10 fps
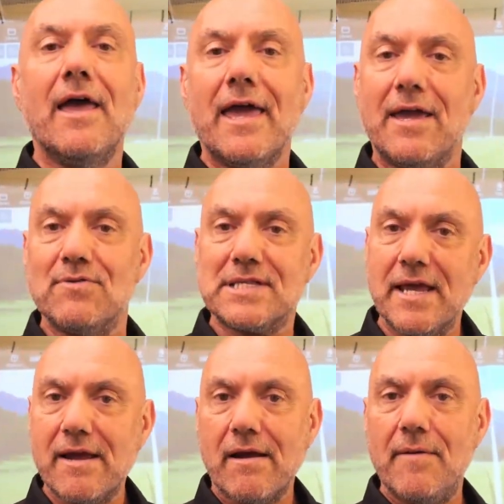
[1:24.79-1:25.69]
He was
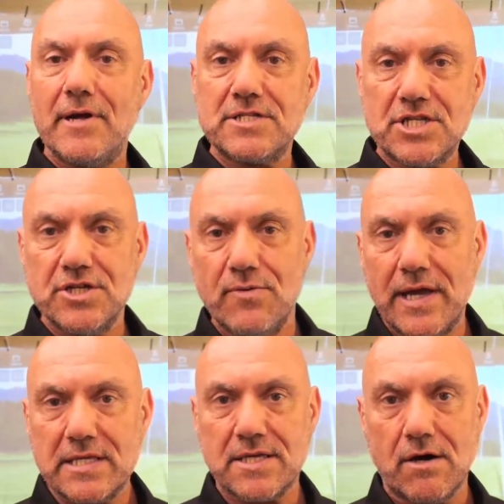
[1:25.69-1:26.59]
here about 2
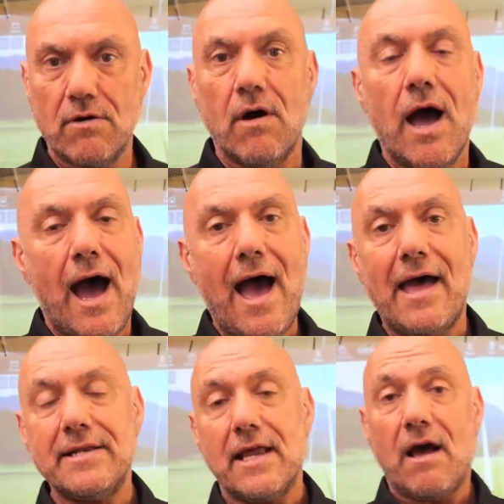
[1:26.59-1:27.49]
weeks ago,
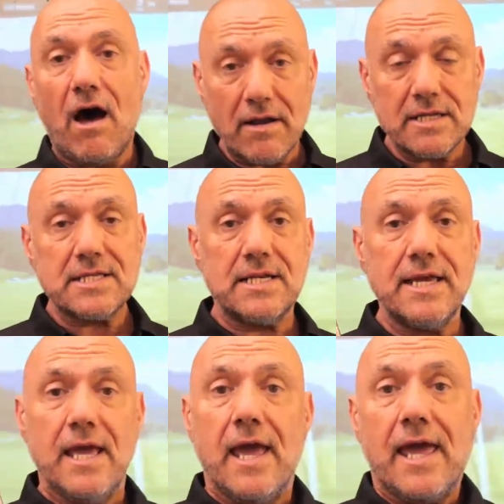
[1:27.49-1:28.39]
and
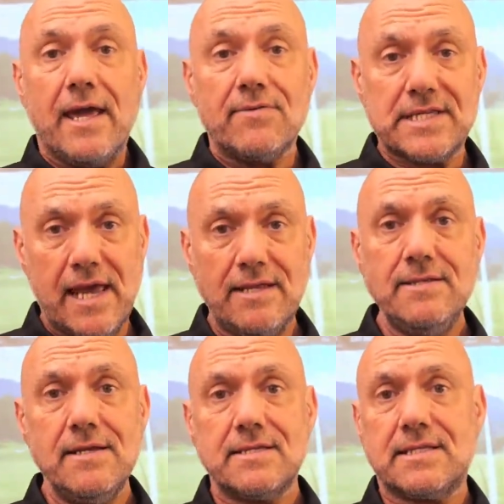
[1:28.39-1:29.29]
honestly, he was
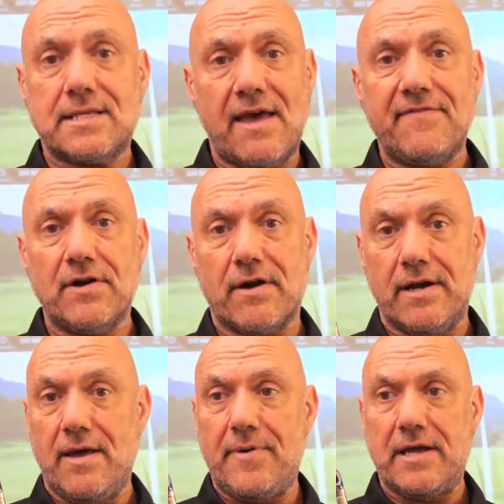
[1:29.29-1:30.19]
hitting his 7-iron
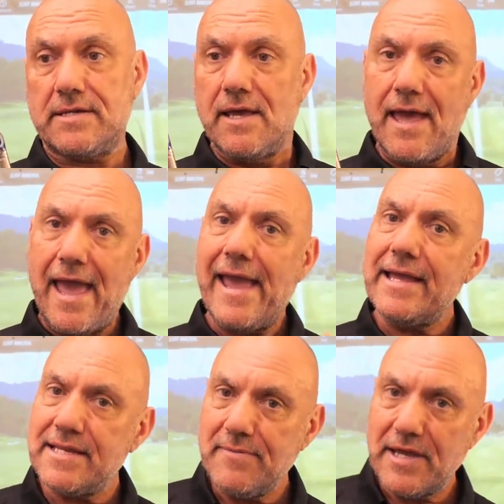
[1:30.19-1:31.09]
about
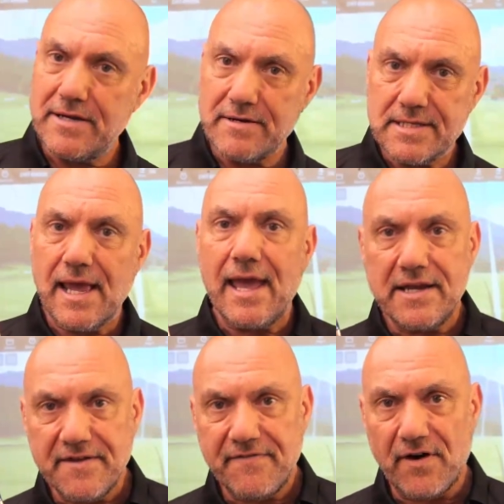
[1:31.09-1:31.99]
80 meters,
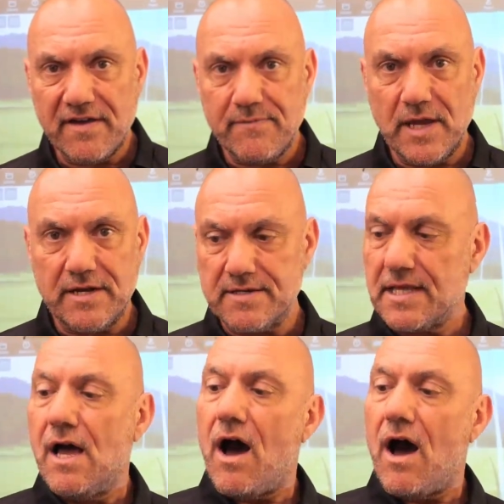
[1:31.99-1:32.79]
85 meters.